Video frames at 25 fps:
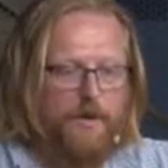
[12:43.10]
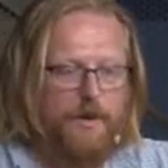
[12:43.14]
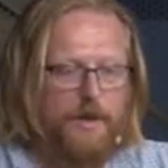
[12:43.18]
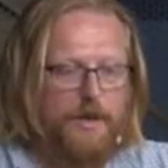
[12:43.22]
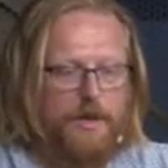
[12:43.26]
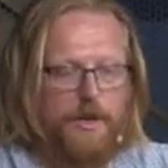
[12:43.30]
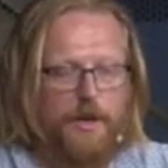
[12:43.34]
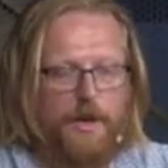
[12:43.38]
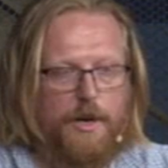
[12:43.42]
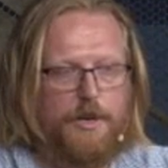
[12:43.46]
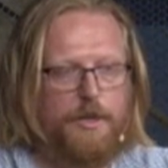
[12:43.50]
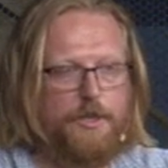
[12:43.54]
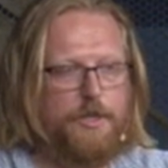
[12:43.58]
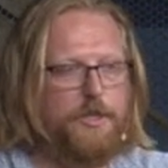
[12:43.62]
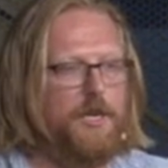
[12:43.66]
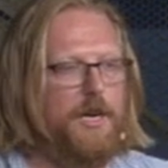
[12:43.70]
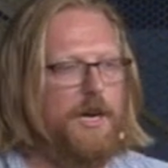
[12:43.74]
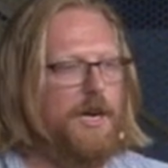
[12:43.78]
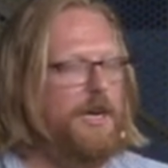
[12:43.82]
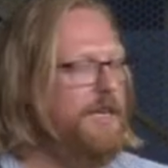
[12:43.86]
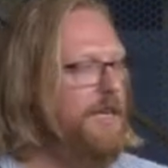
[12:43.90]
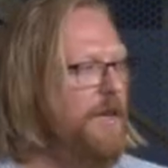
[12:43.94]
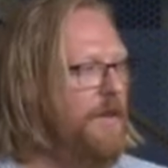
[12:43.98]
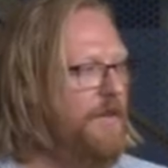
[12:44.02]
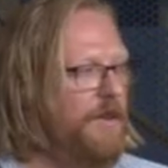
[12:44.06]
and an audio
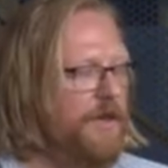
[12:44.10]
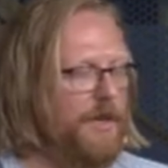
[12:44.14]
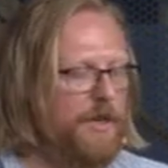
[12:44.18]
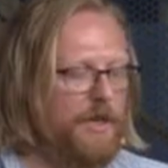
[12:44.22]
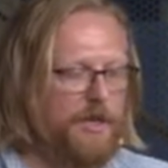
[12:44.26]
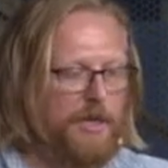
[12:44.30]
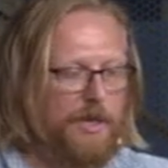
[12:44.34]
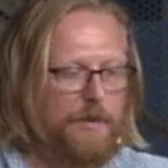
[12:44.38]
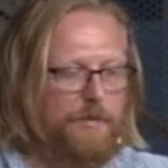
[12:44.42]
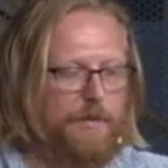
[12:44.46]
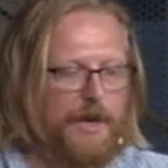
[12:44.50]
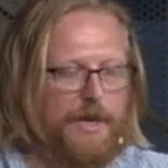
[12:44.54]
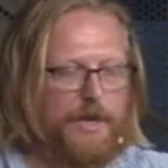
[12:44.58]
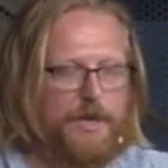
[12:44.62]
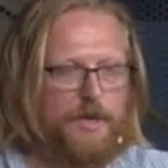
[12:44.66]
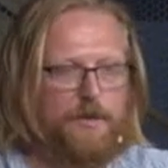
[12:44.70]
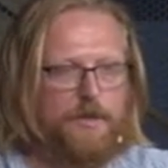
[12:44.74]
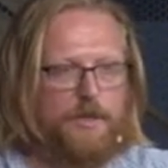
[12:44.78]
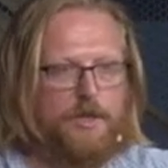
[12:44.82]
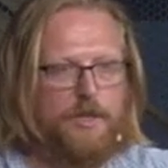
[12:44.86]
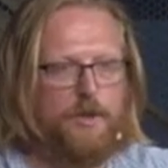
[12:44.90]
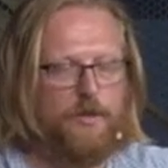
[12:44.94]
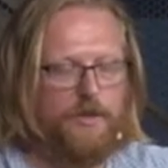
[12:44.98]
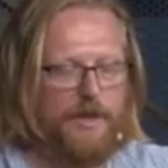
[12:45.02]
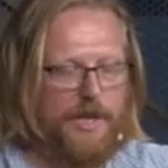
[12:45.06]
track. Now the clip I
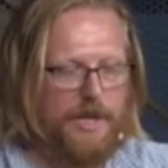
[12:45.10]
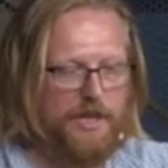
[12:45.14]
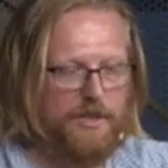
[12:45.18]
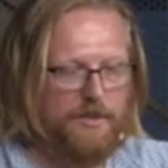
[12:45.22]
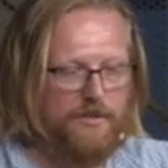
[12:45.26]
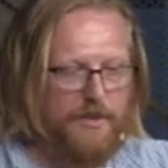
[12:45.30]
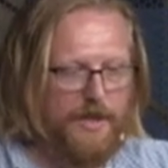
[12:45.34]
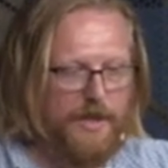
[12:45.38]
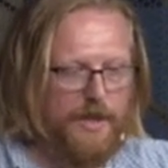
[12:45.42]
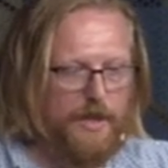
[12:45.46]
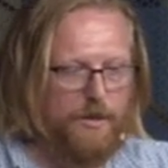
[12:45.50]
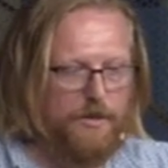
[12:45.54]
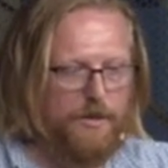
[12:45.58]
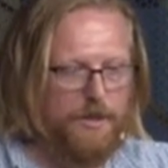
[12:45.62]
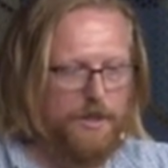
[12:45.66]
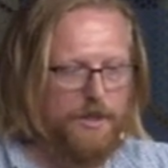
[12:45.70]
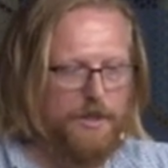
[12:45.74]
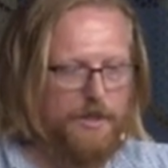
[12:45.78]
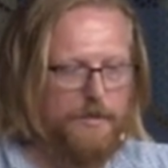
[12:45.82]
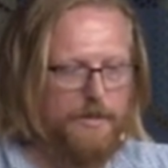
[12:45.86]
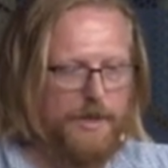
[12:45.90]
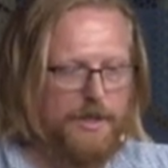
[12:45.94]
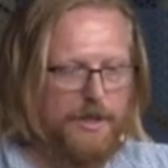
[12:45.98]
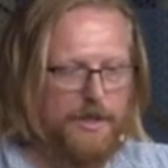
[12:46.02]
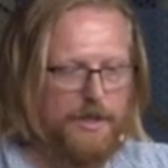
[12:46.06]
used only has video just
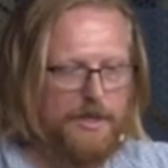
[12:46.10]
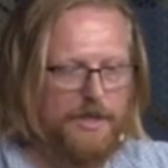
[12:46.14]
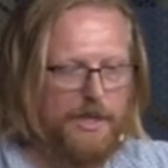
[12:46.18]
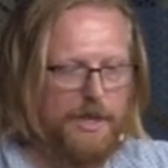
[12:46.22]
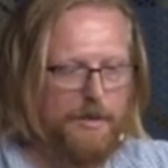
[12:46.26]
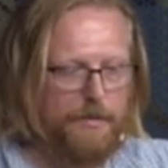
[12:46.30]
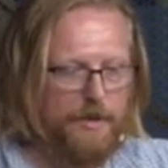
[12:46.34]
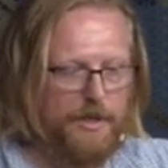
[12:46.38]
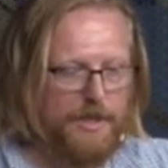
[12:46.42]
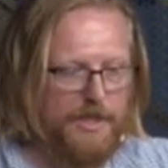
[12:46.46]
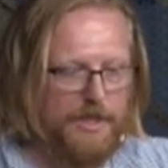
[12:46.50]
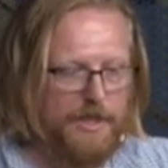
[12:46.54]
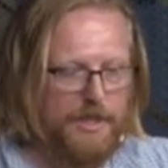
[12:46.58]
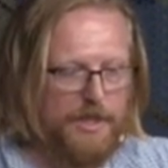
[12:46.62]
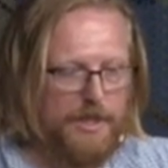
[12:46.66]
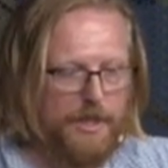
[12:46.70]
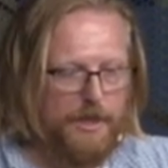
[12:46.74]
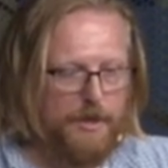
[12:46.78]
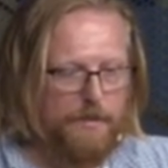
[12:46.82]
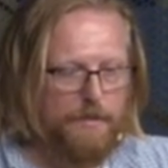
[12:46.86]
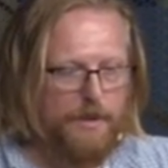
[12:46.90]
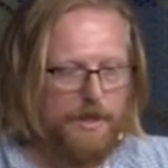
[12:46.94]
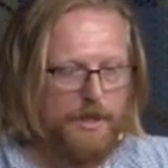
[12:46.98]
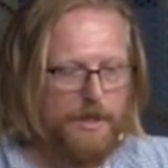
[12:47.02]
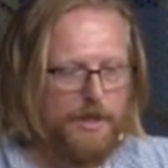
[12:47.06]
to make the example
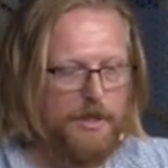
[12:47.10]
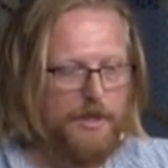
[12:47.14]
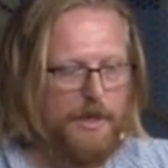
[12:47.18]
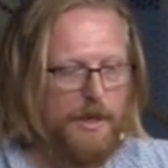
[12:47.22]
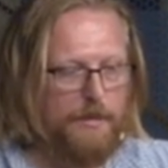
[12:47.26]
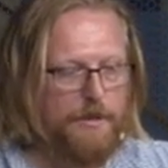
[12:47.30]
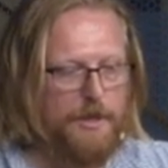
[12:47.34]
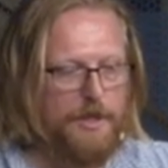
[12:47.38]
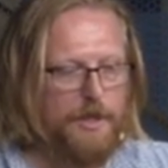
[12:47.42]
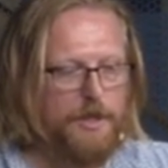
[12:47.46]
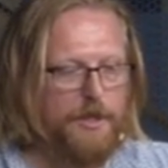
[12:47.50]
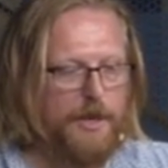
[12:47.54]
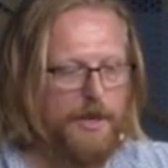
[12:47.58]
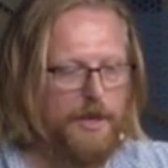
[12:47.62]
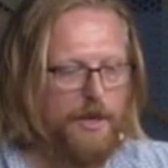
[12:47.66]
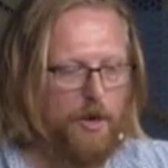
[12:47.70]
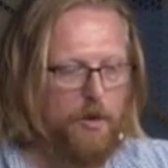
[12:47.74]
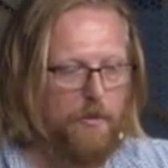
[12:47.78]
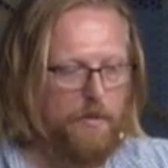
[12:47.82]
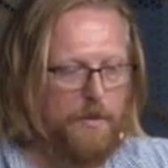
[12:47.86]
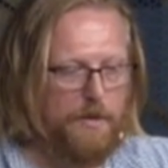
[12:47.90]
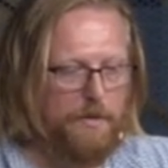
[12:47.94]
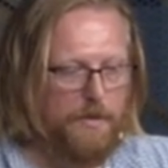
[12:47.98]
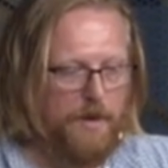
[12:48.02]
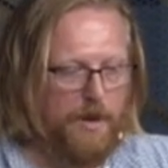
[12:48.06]
easier, but I'm going to try to
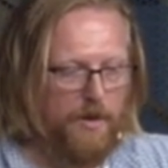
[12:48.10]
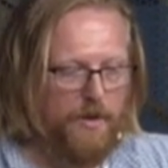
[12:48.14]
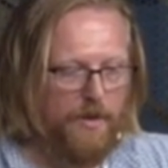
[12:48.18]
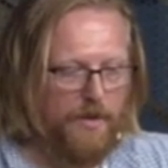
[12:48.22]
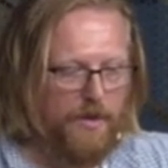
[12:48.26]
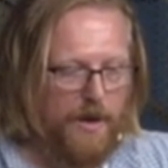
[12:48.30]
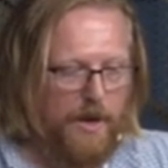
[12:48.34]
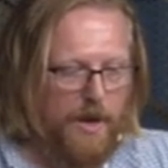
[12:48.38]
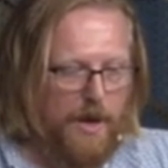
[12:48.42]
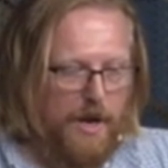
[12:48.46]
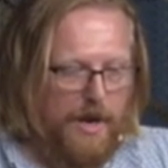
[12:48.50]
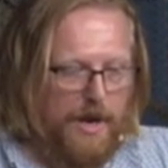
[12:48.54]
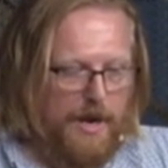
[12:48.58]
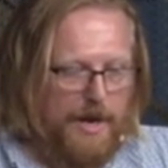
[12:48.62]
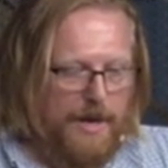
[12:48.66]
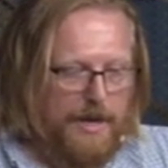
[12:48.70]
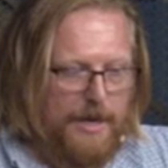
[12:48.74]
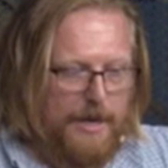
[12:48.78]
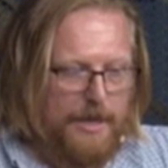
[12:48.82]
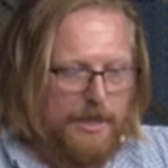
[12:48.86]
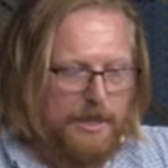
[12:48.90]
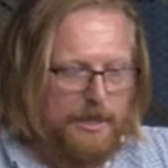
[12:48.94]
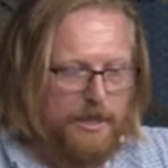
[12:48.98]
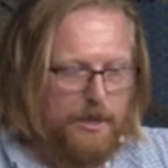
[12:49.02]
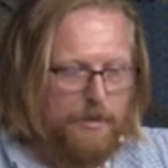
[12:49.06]
open both.
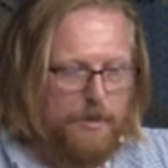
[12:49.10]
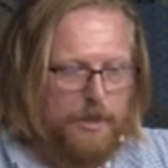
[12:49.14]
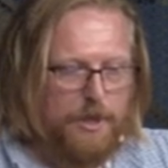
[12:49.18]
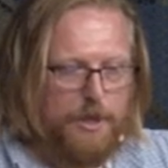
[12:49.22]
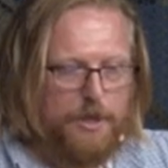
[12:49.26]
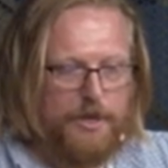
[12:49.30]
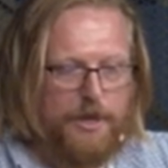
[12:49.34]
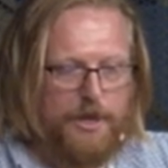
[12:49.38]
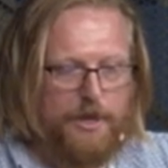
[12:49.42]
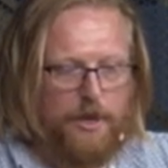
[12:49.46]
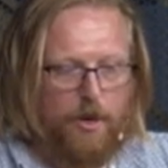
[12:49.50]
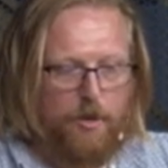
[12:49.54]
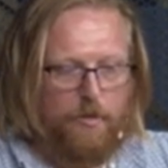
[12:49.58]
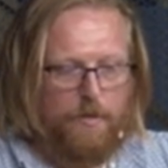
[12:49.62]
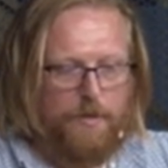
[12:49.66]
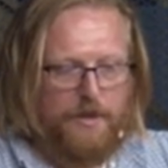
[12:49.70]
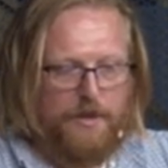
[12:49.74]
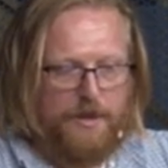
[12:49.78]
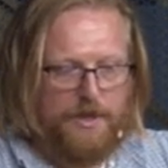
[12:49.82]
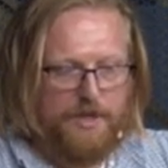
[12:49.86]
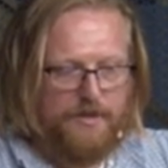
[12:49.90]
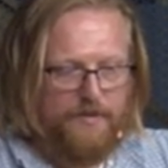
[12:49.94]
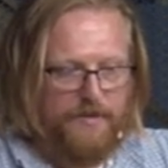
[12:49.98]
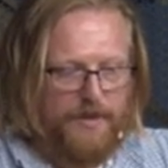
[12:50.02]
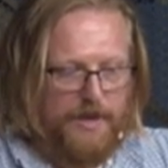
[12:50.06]
So I'm going to try to open
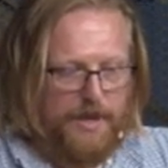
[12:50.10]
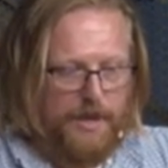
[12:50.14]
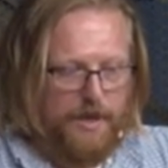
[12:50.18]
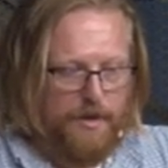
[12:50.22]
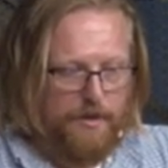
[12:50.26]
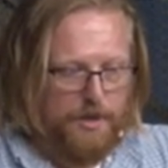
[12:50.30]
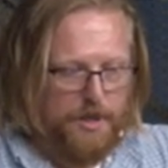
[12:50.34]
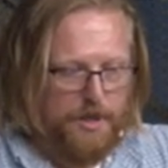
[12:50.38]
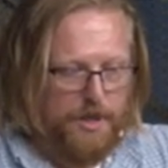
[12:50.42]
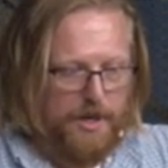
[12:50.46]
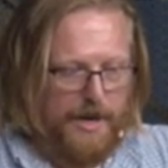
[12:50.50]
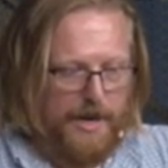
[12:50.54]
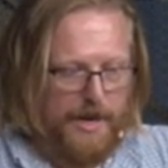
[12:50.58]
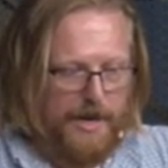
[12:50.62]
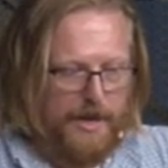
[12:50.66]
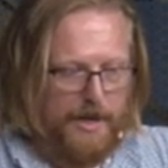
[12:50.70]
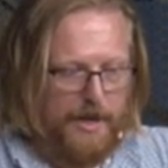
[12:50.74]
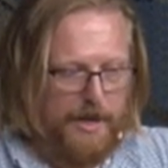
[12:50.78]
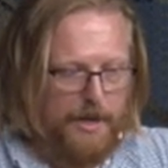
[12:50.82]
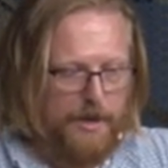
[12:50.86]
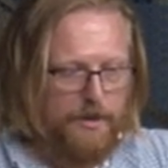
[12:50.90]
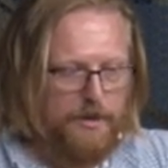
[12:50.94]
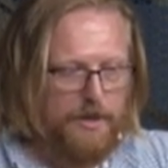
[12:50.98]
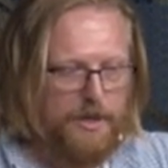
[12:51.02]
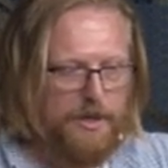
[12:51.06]
this video track
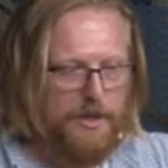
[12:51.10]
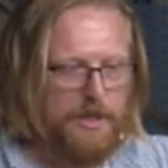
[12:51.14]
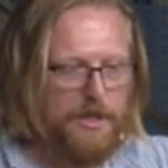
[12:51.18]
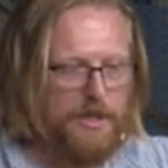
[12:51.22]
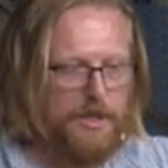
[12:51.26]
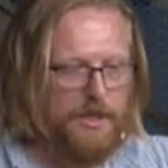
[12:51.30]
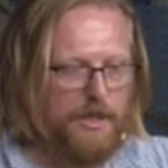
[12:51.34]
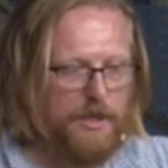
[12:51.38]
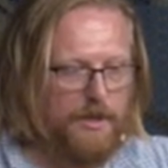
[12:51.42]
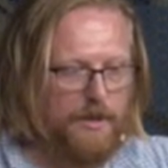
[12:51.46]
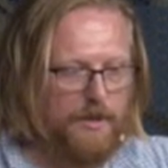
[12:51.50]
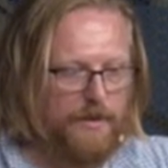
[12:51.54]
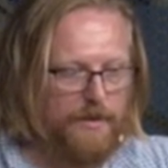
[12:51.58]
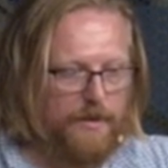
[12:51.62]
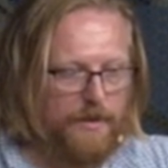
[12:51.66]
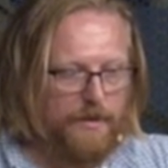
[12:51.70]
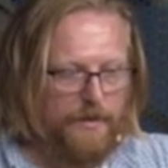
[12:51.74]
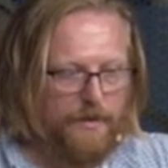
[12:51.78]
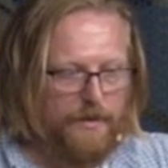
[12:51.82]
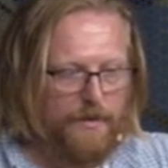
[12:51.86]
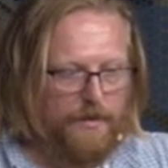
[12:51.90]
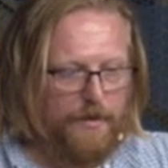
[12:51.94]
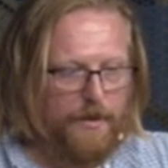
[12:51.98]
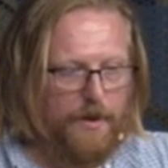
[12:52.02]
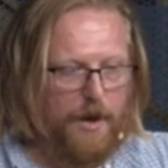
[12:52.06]
using this little
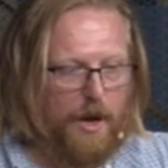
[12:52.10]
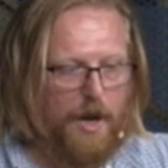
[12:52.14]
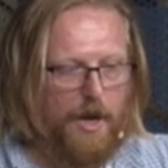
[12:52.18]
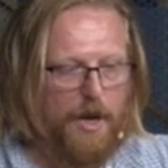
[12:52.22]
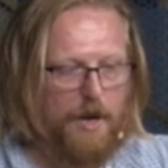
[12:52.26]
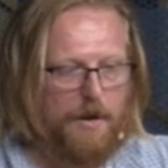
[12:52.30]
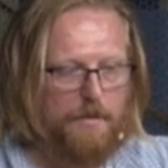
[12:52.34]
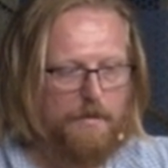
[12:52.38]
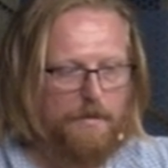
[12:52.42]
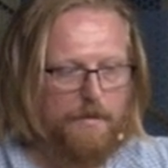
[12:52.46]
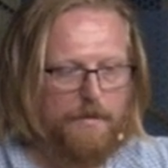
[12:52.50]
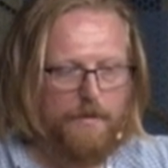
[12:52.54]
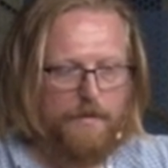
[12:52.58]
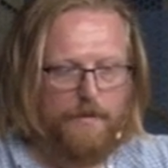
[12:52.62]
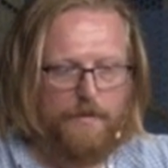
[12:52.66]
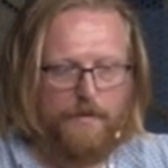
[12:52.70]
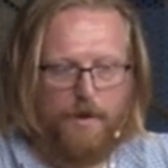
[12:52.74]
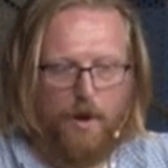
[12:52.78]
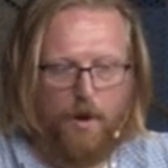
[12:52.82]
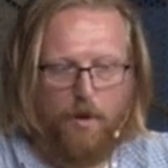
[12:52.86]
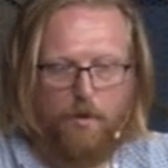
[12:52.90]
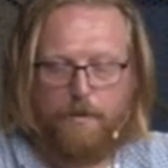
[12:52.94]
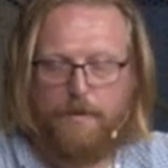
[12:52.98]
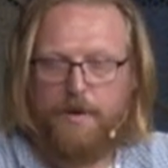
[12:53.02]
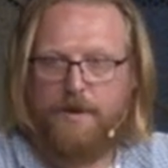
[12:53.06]

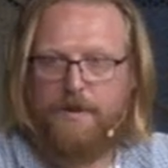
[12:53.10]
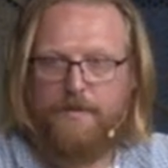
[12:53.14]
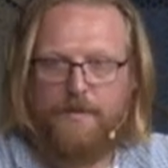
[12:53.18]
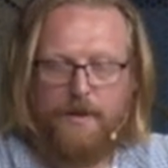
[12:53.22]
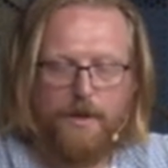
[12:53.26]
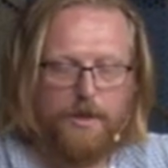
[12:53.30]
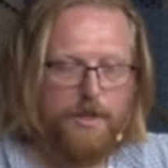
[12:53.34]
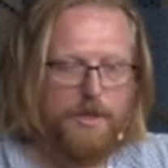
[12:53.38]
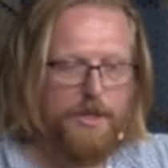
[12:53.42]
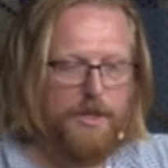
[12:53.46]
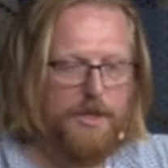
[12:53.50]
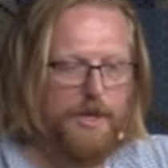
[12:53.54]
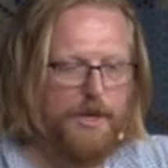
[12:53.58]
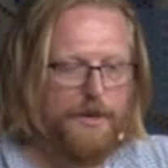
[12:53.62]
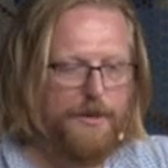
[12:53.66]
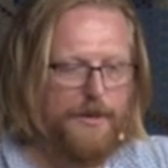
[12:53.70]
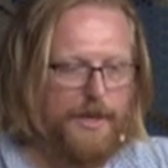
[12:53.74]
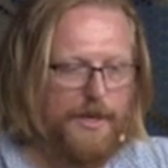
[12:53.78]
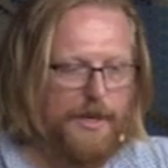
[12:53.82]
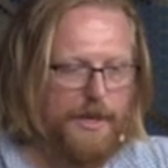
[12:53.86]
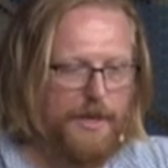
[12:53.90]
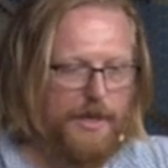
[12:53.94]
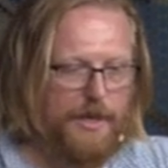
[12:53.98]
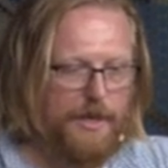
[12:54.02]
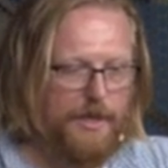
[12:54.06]
open function I
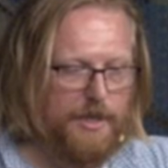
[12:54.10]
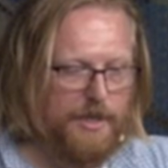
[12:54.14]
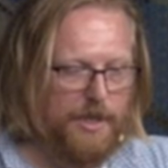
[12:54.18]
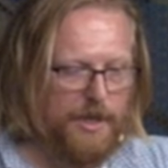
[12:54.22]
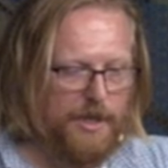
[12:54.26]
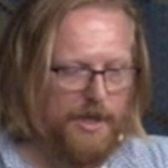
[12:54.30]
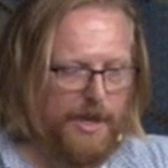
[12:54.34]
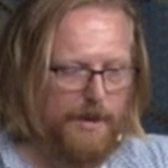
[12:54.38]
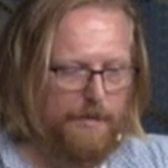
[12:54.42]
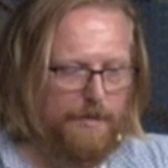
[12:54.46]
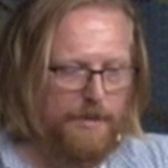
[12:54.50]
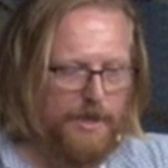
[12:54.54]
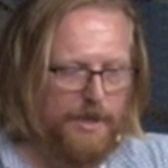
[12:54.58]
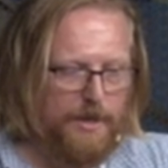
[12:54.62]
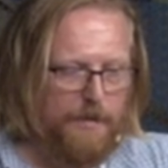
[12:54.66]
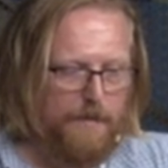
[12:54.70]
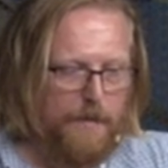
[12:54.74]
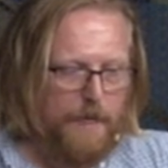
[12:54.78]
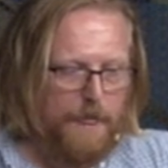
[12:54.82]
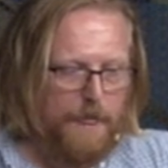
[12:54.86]
created here as a lambda.